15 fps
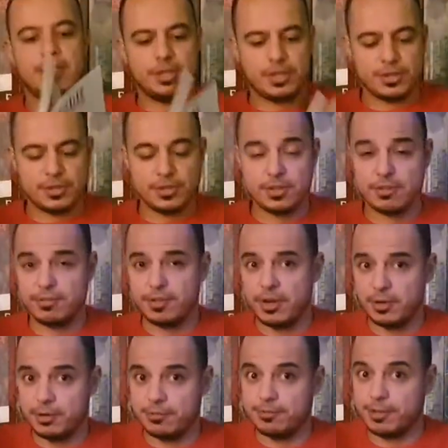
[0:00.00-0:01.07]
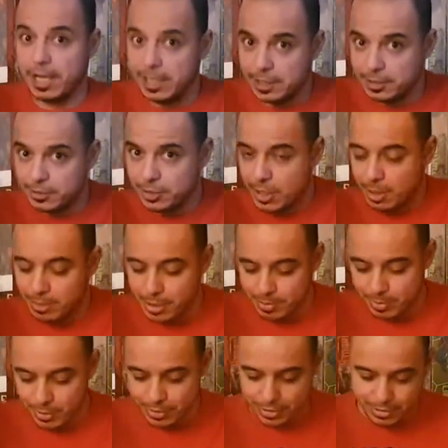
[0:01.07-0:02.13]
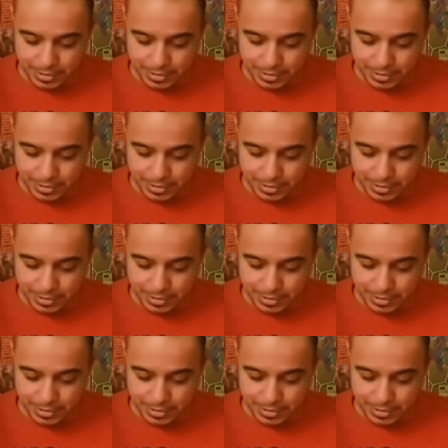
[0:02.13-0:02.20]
this is a very violent comic book.